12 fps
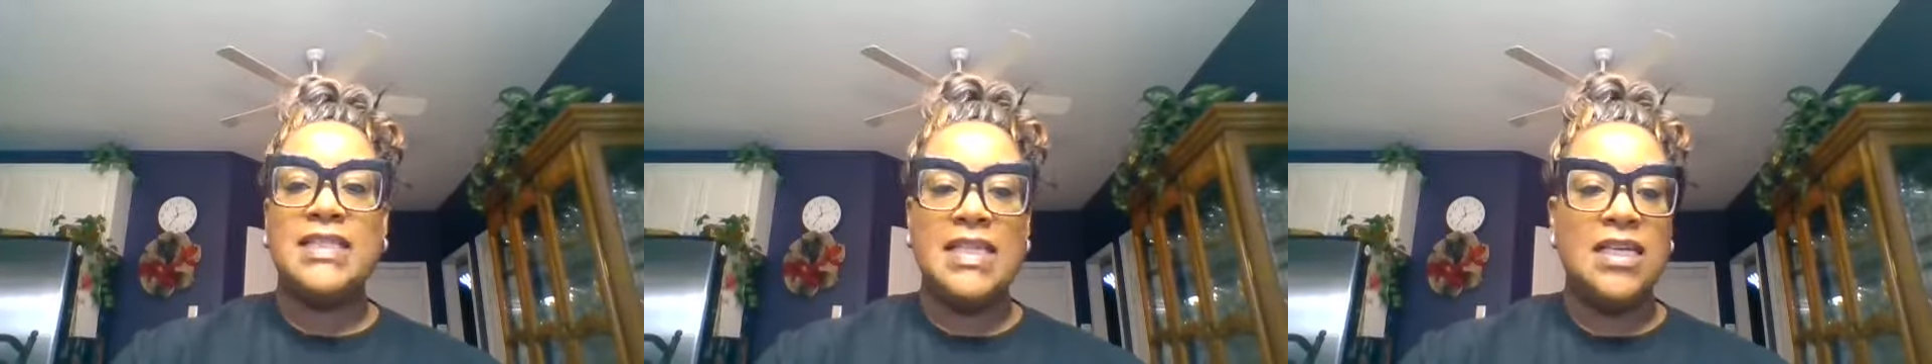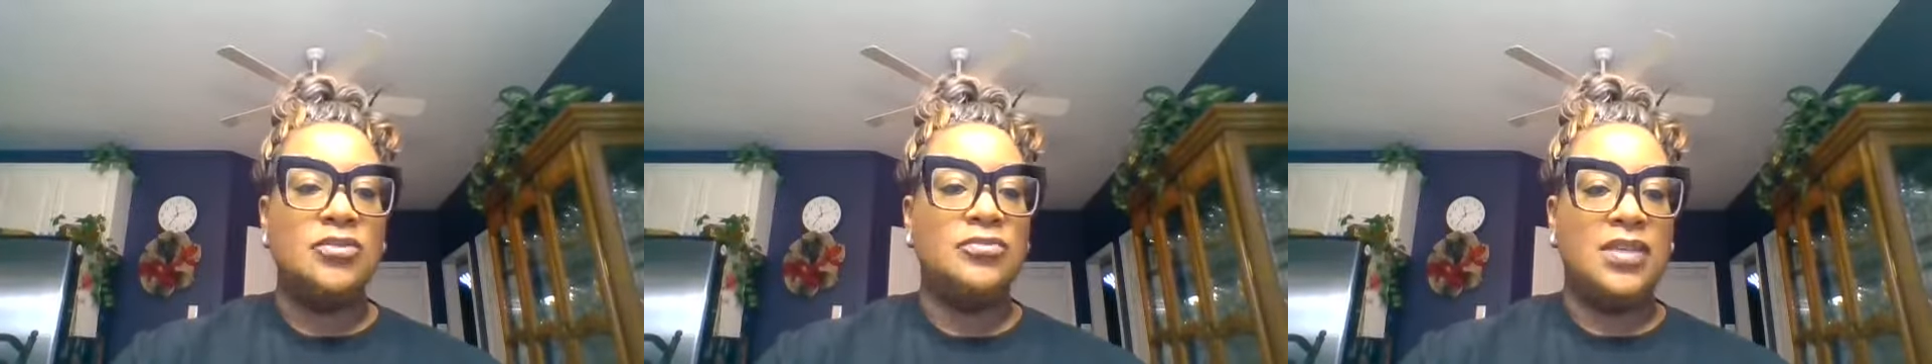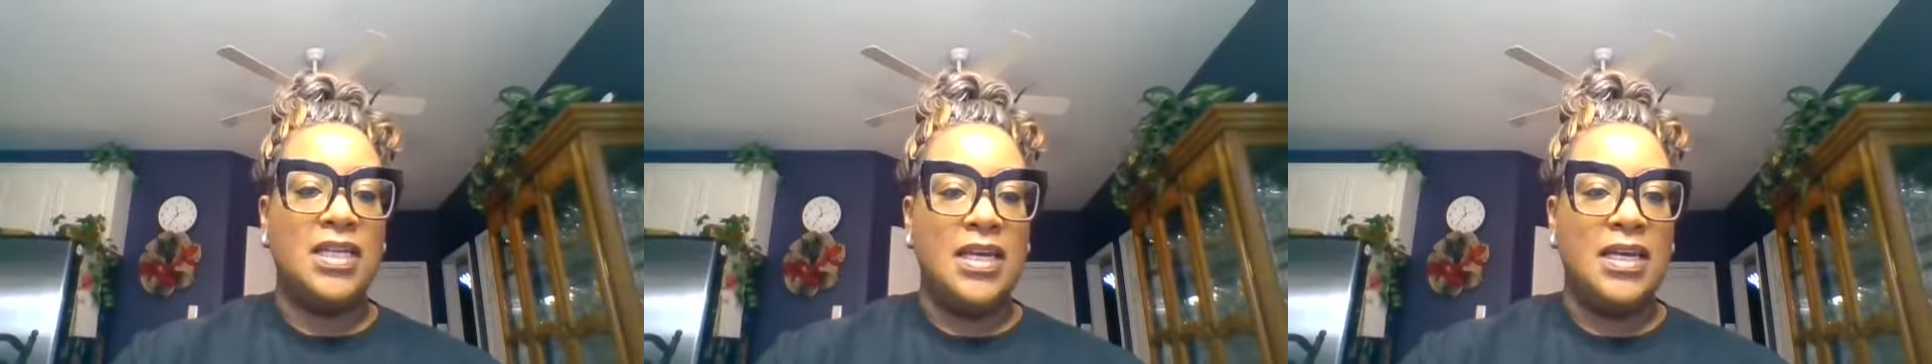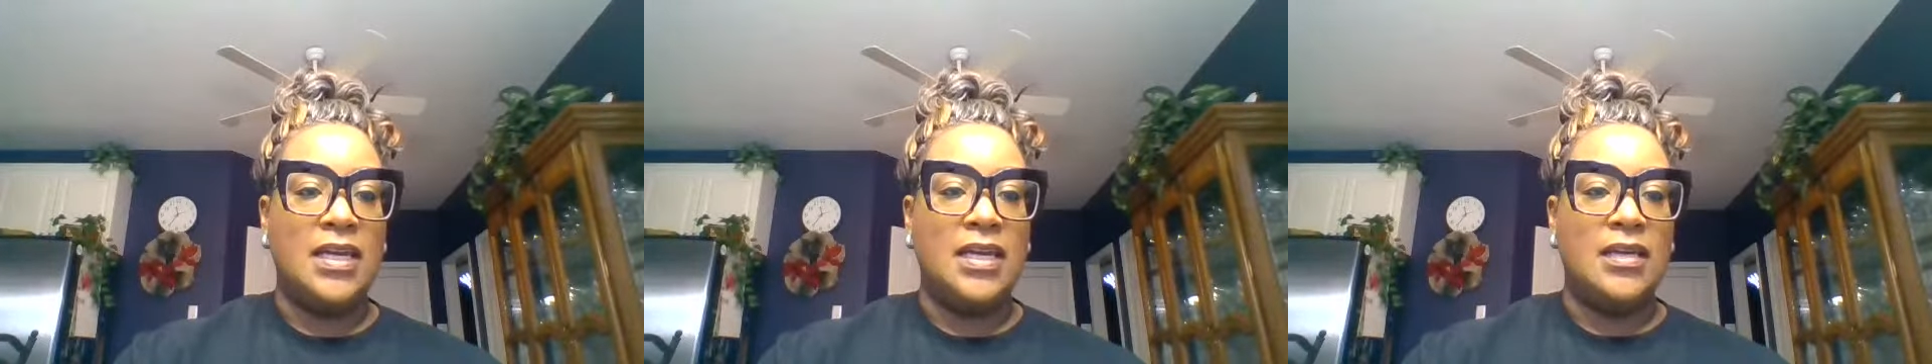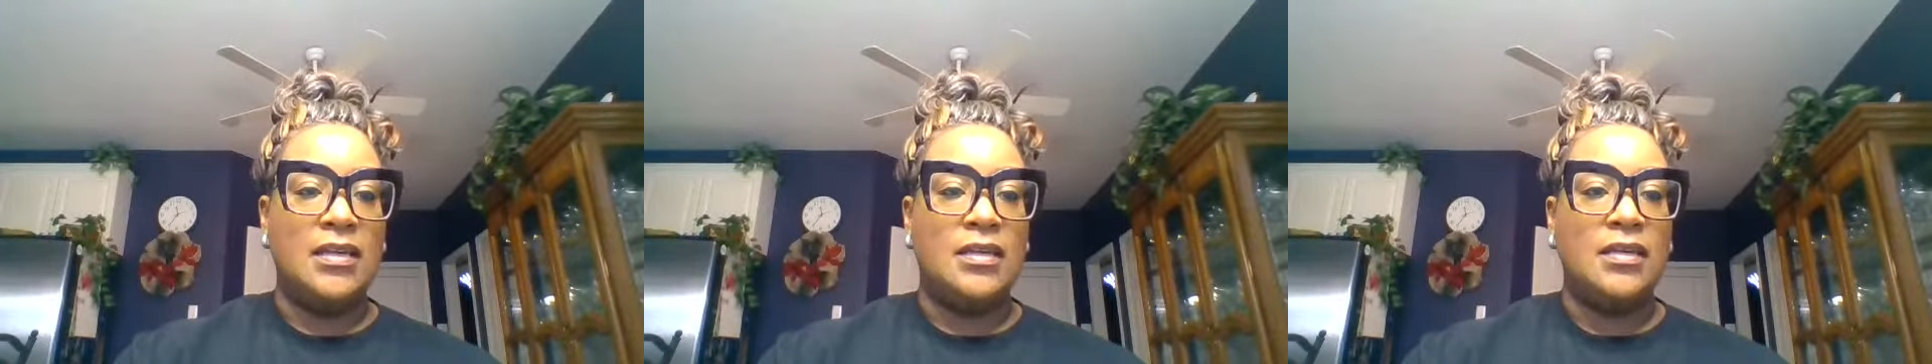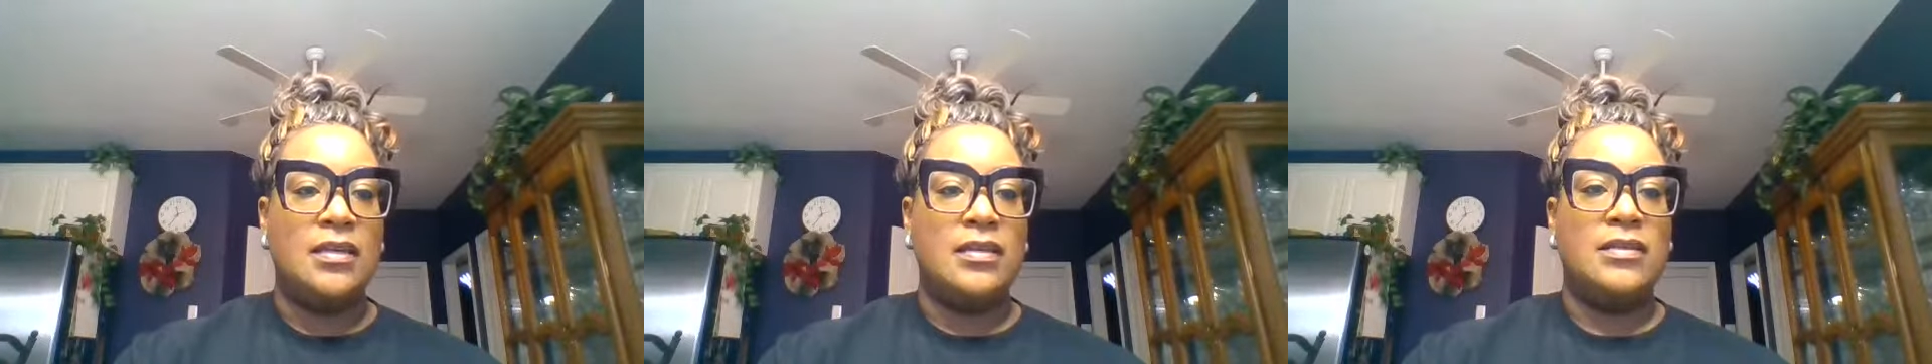single thing
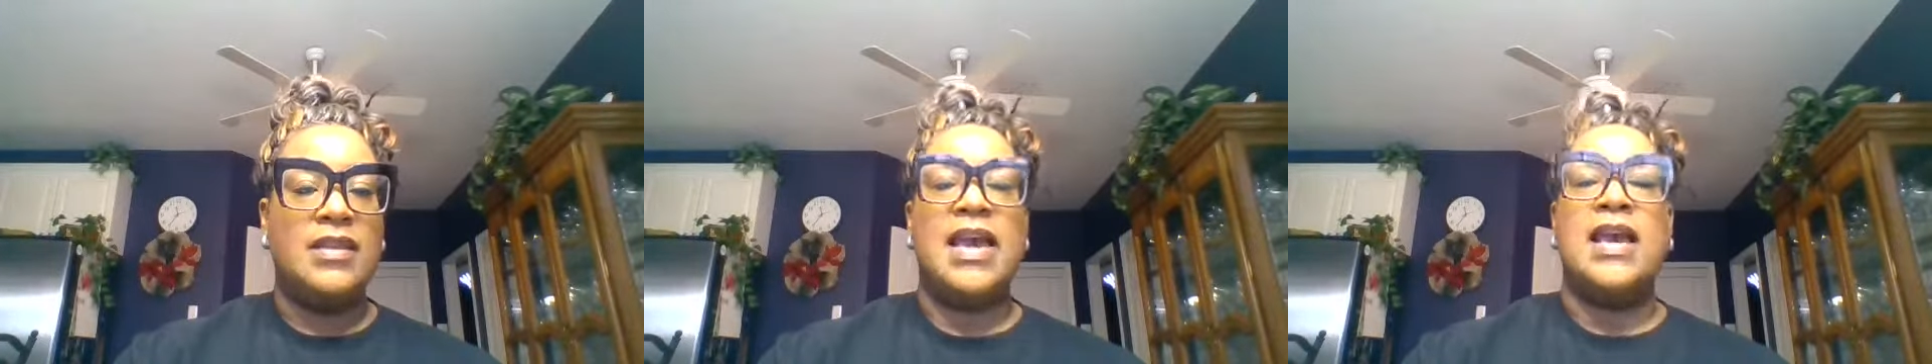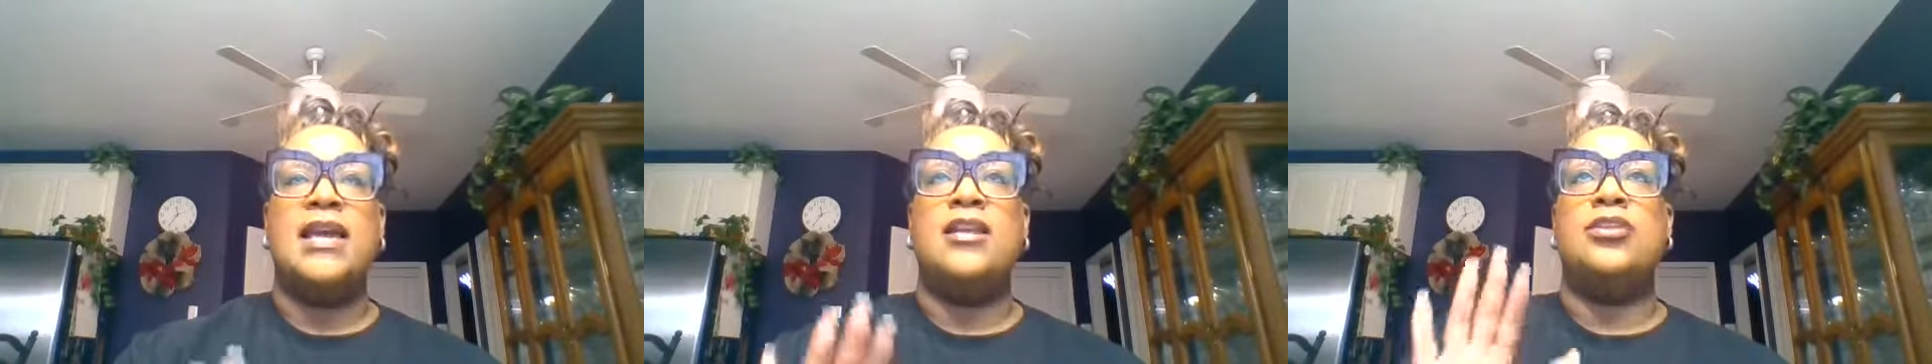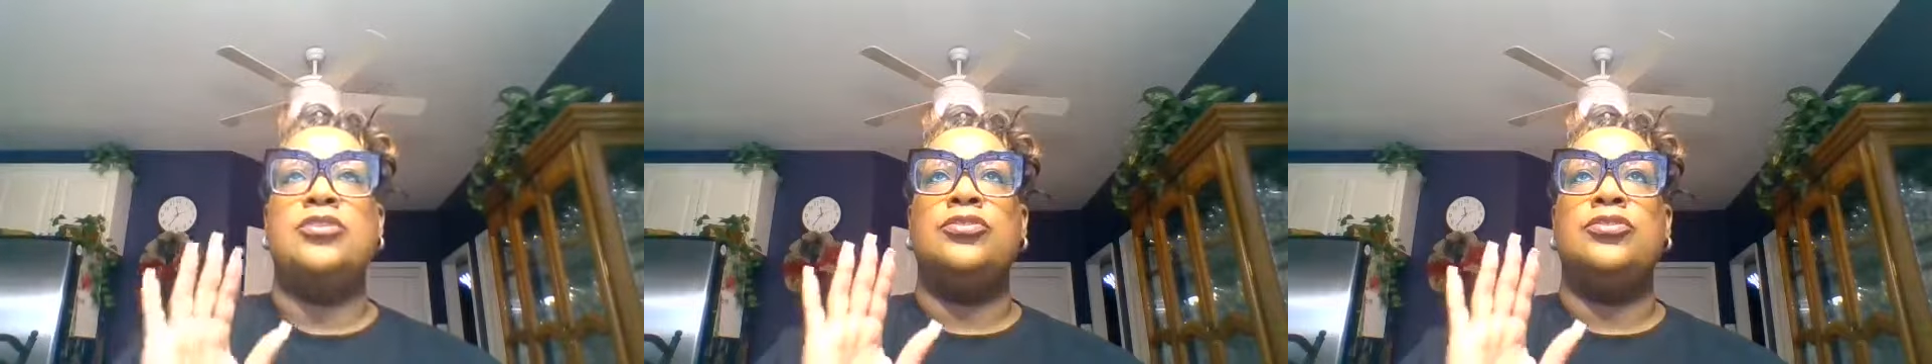that